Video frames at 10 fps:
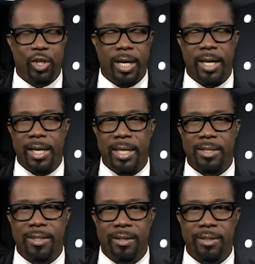
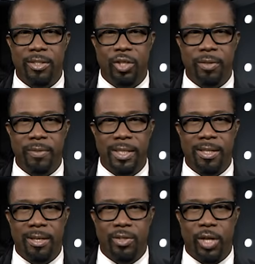
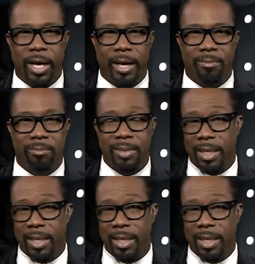jis.gov.jm.